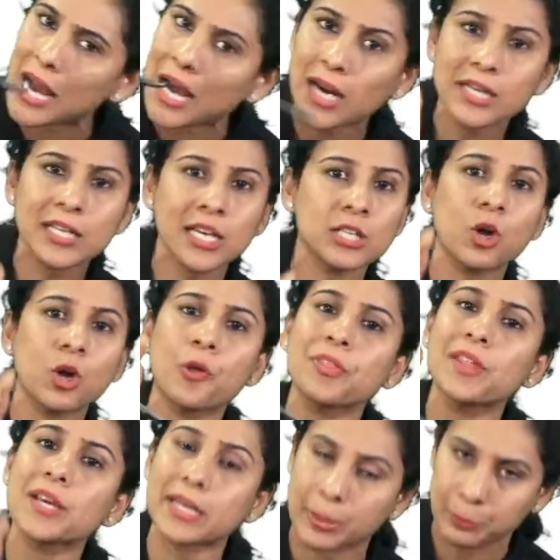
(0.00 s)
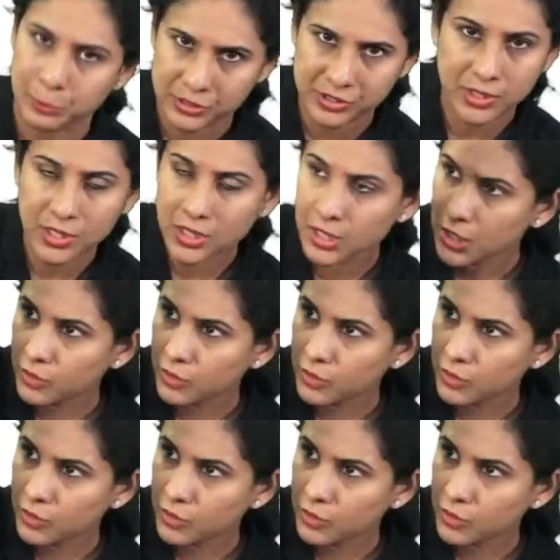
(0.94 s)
are done on the ramus.